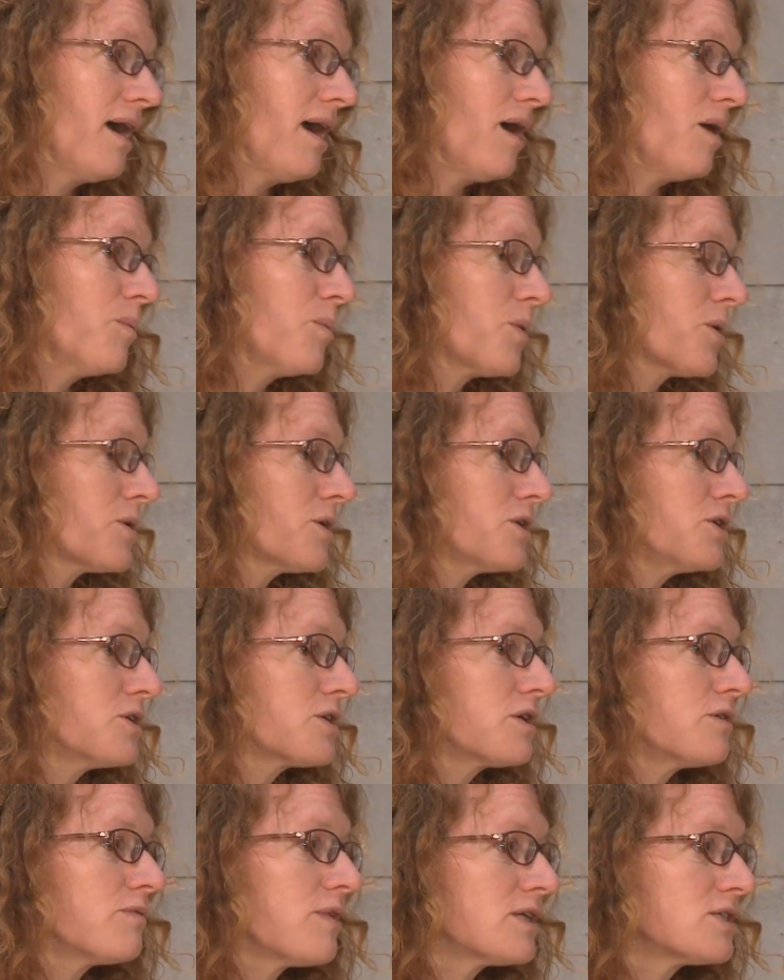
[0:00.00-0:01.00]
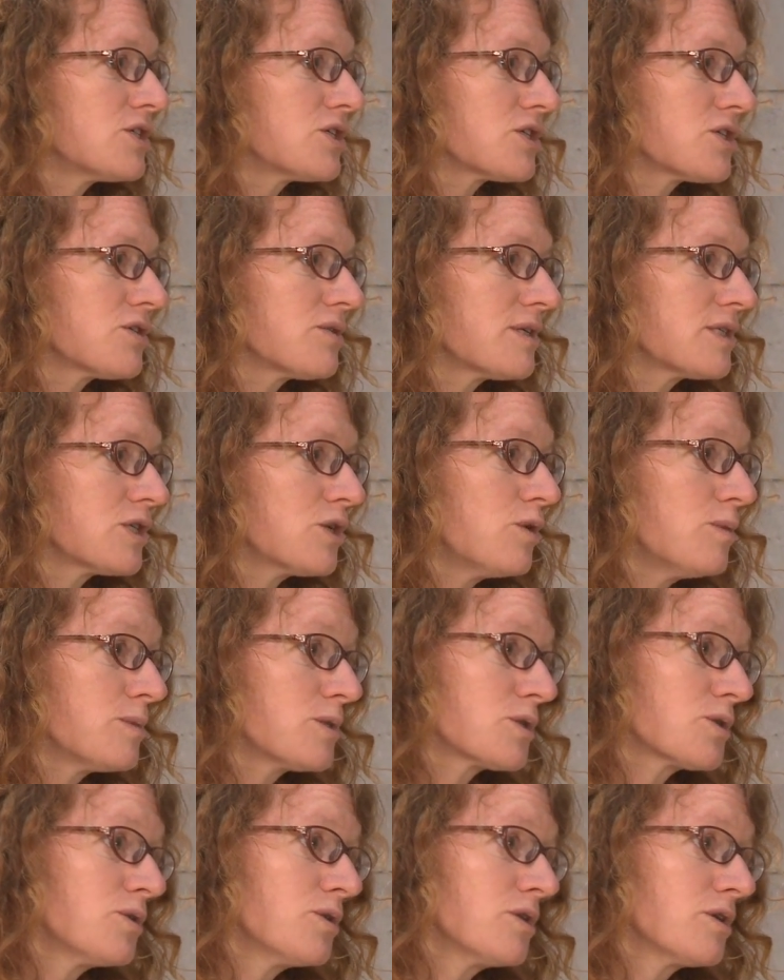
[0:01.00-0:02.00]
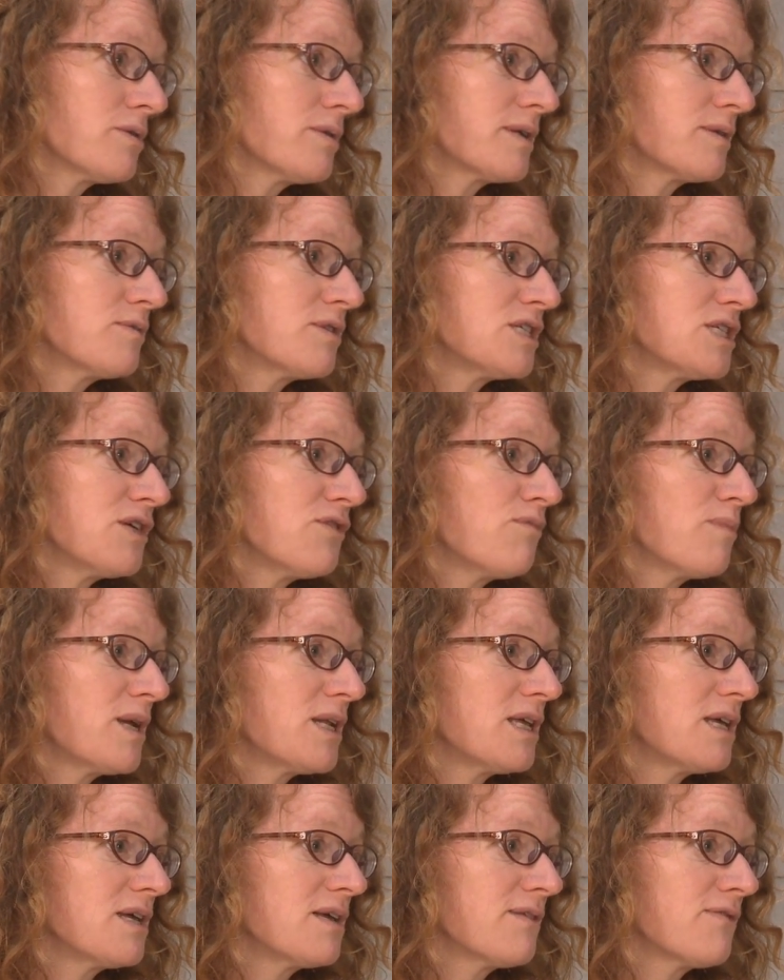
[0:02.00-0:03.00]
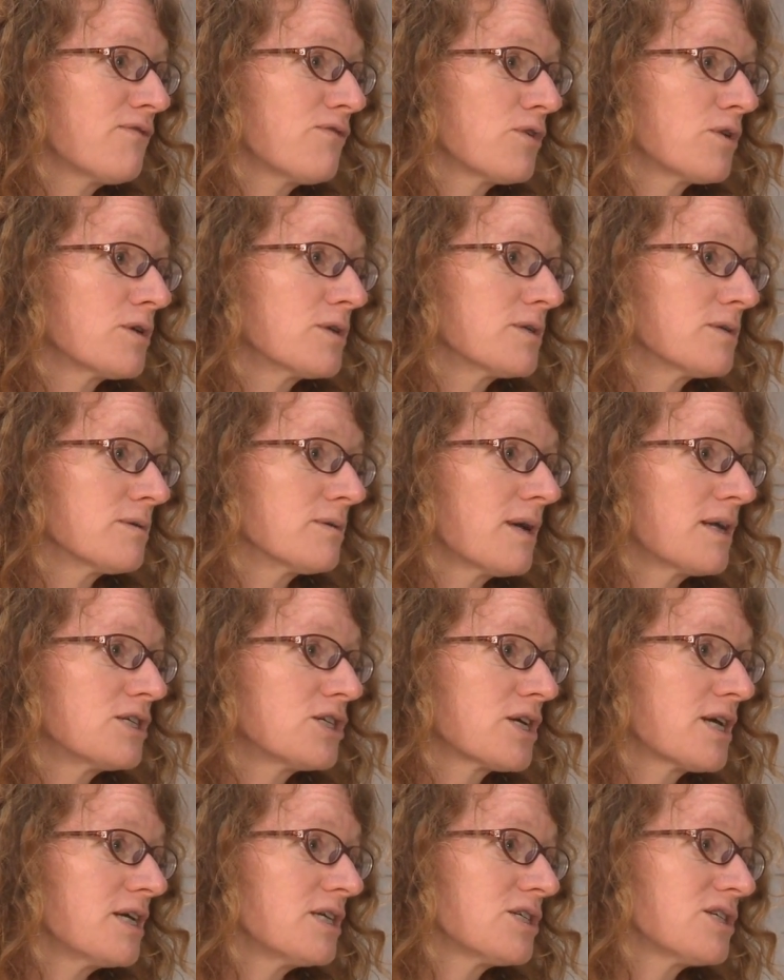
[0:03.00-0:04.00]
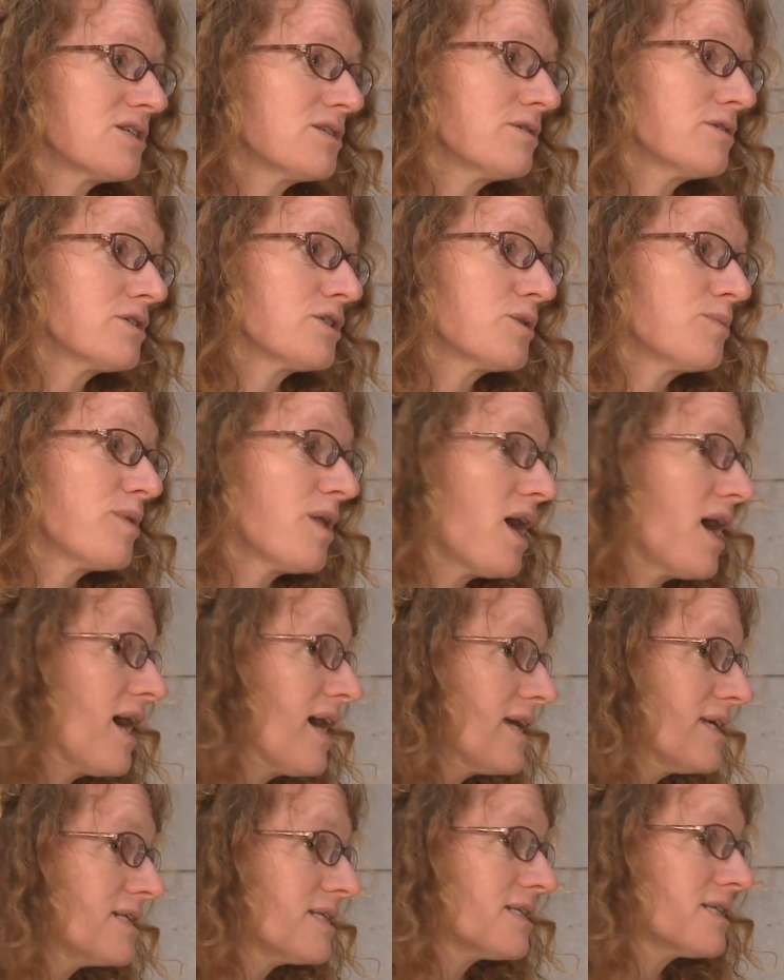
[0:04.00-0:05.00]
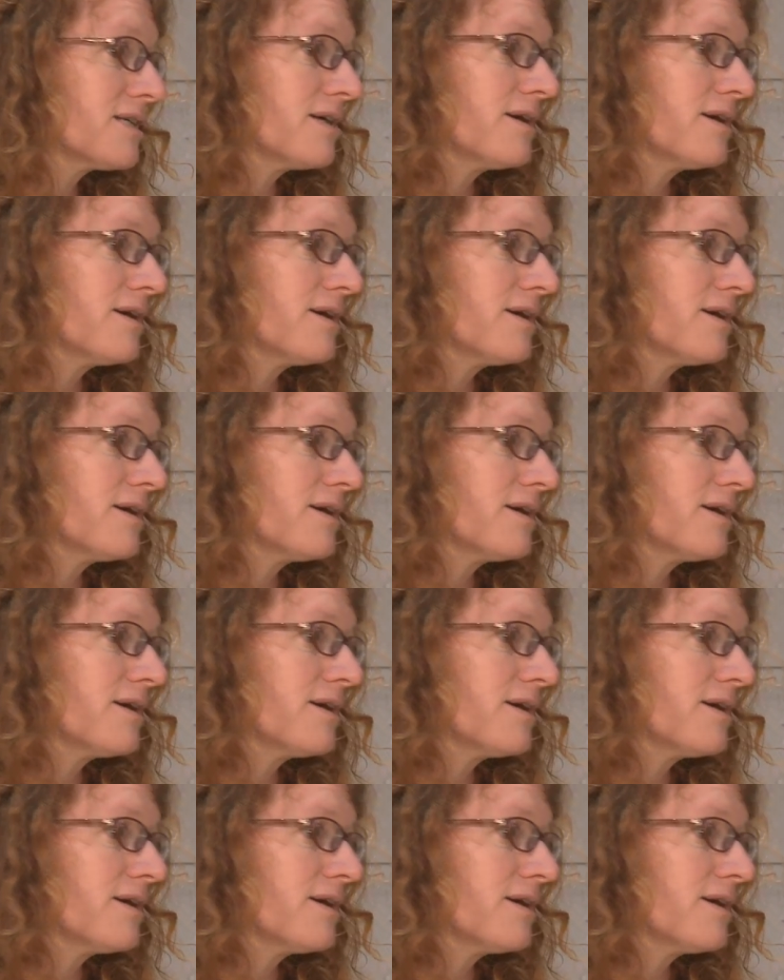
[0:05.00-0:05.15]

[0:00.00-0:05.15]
Alberta, you can register as a homeschooler and receive money for your educational supplies.